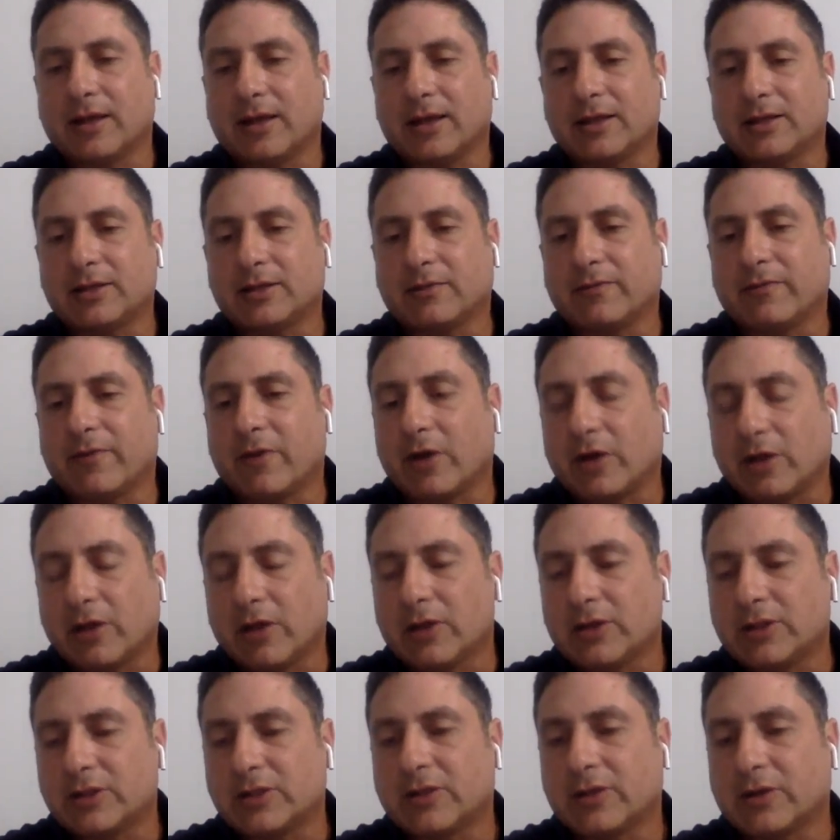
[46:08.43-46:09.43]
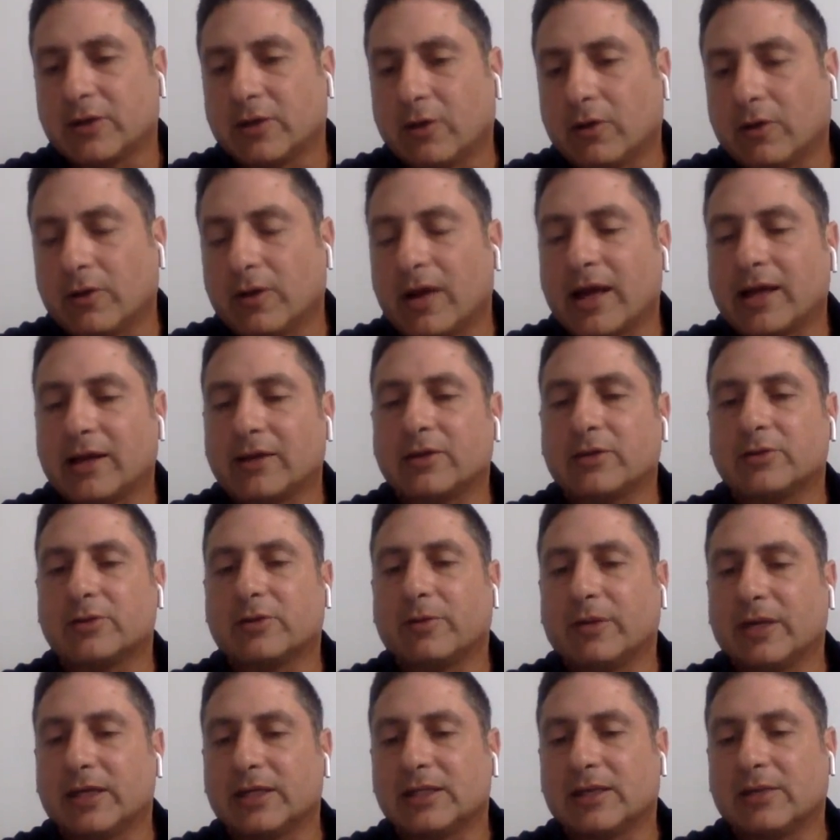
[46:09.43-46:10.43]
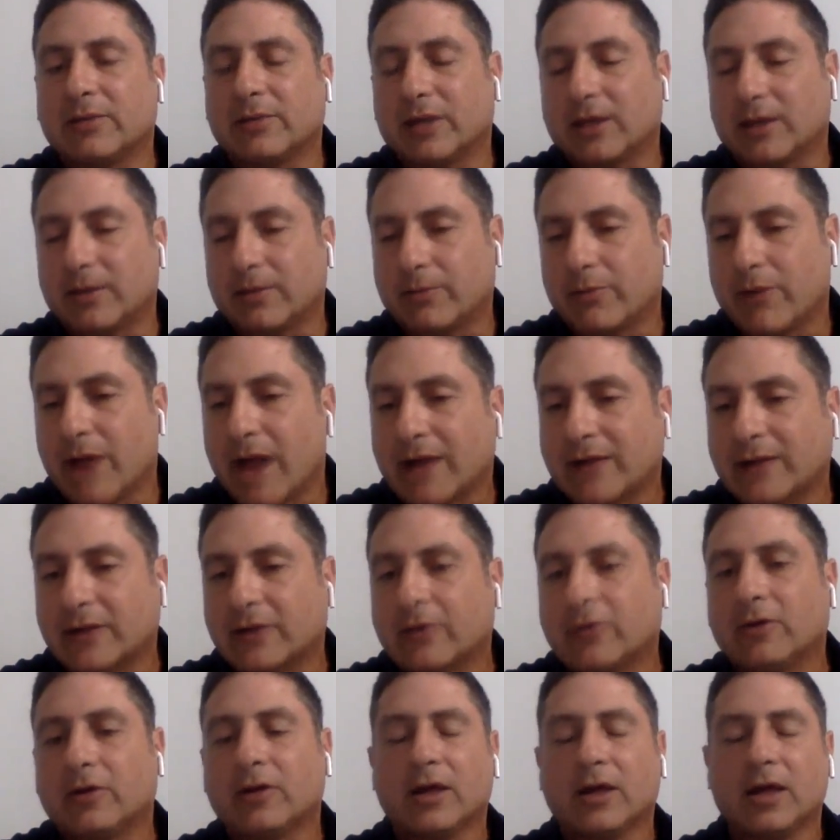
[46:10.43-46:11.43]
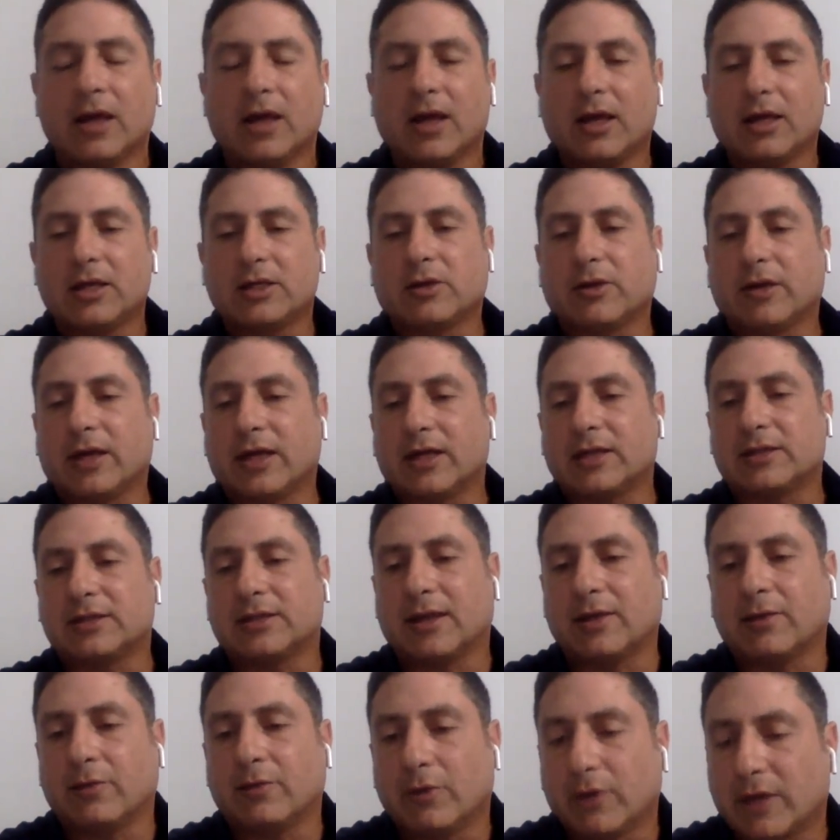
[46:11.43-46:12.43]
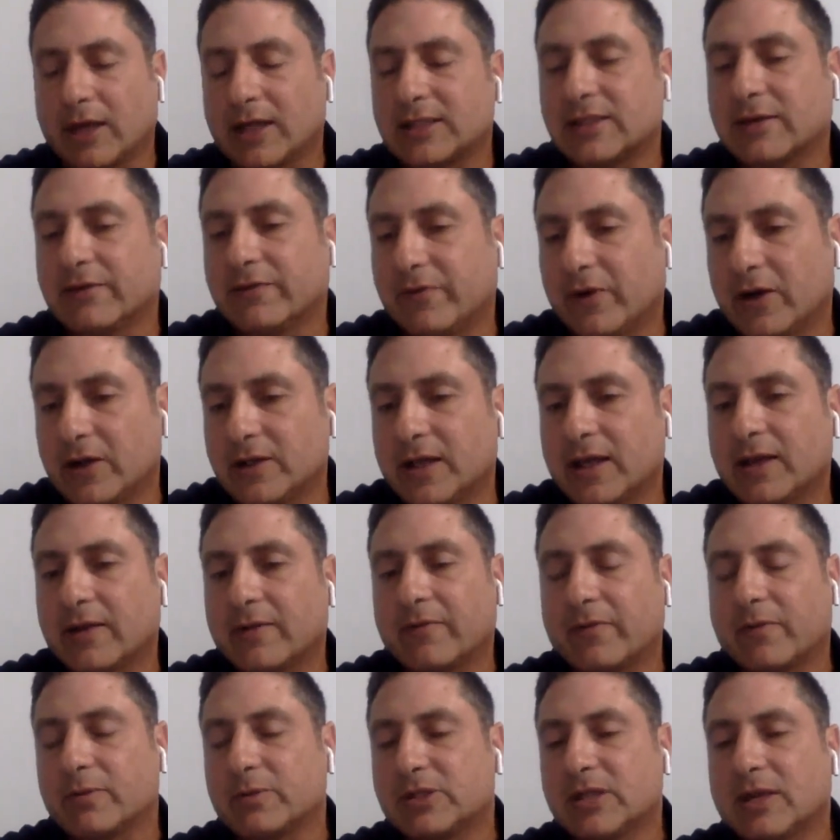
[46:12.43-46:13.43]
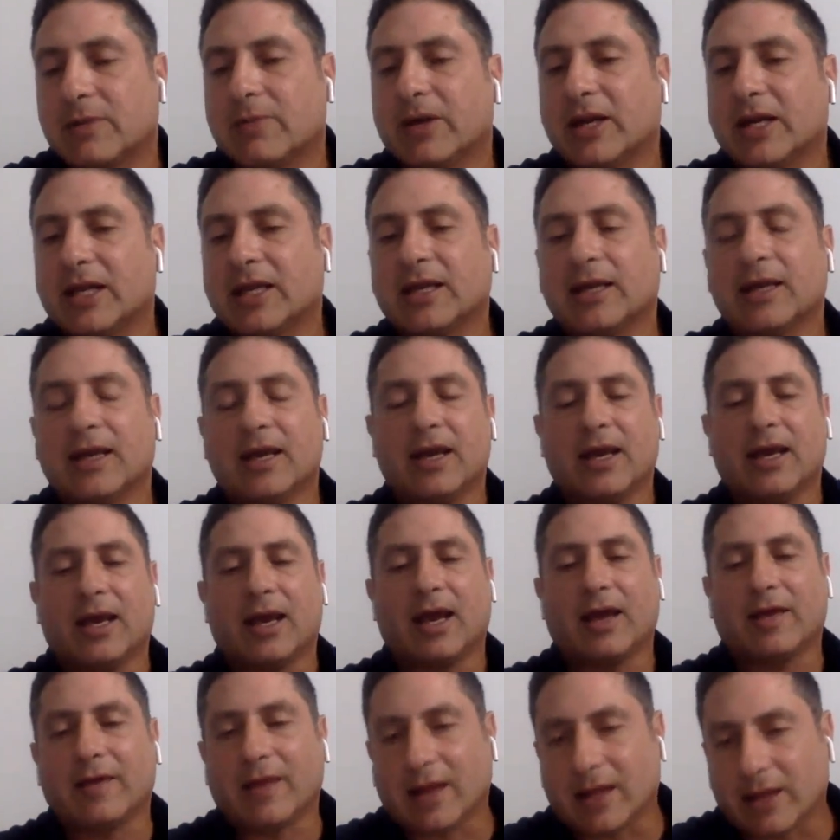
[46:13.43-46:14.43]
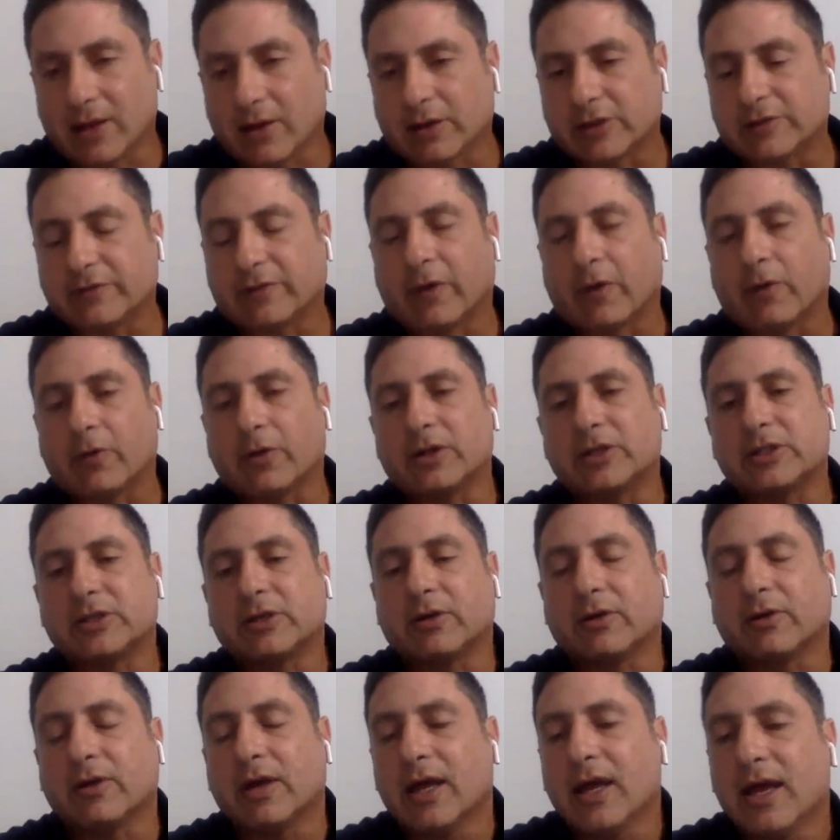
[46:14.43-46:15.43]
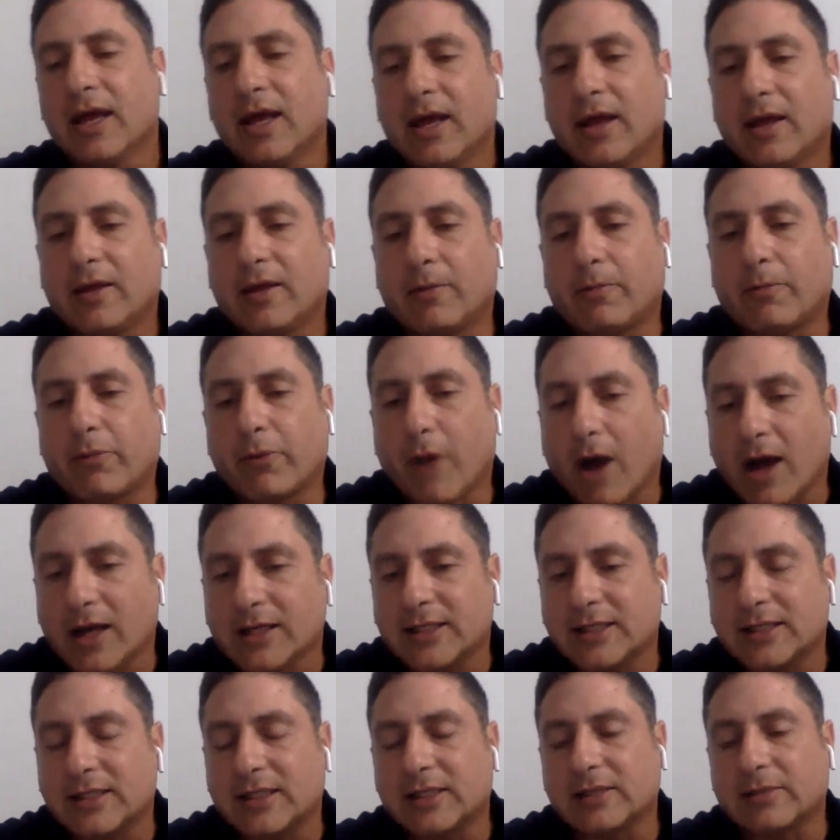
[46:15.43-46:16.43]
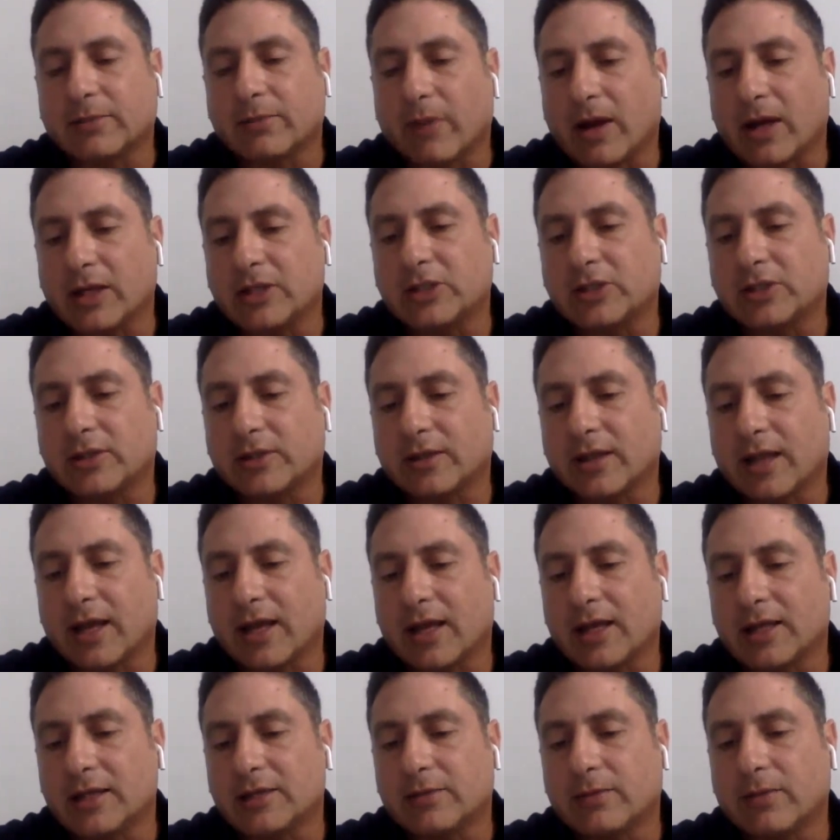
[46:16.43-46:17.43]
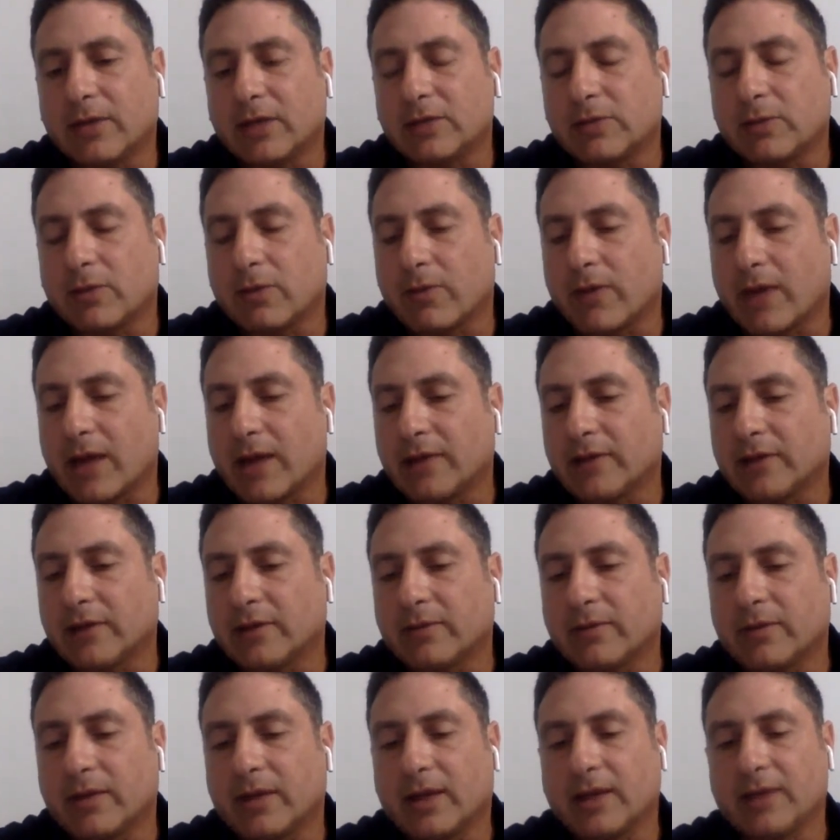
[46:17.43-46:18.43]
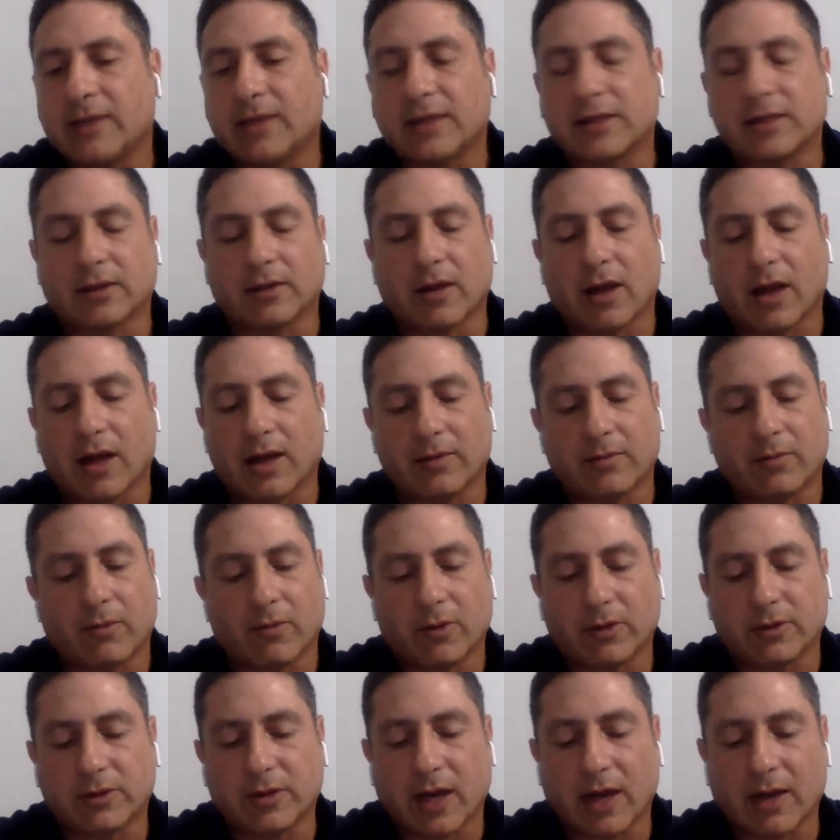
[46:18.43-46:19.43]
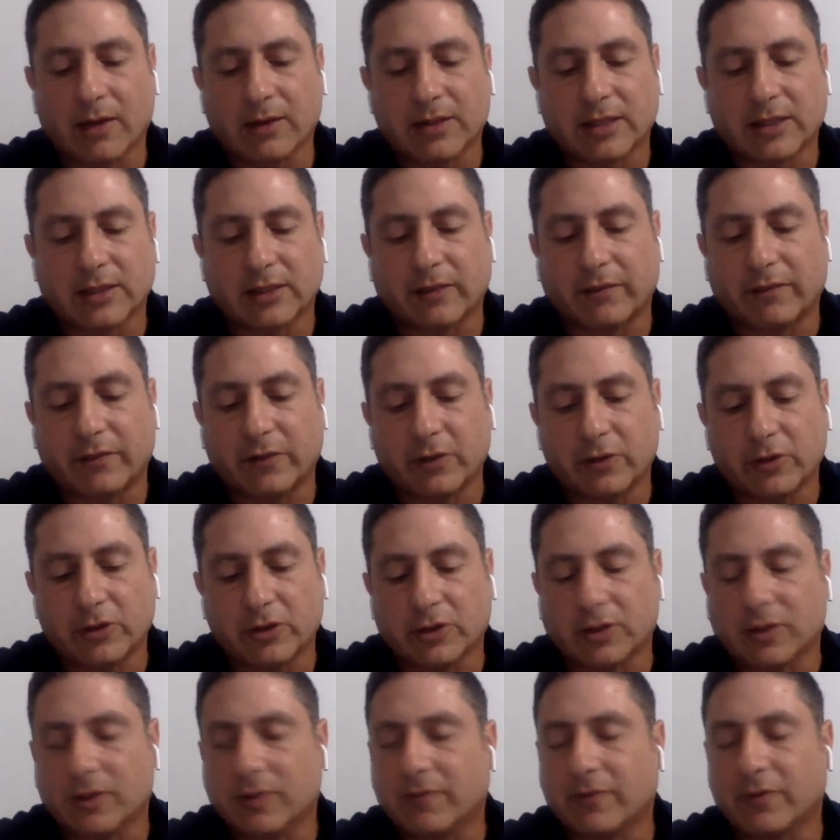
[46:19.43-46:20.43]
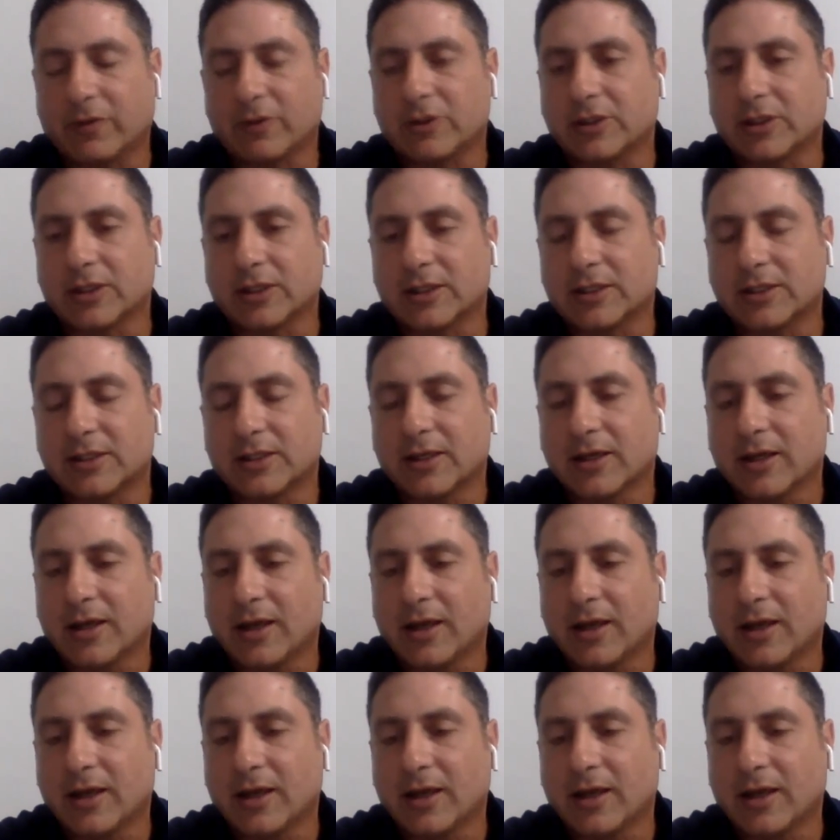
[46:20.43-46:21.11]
it's very close to the goal line in terms of being something practical. So it will get some funding from somebody, and then it goes forward. So the process is it's much more random. It takes a lot more time. It's like diffusion versus,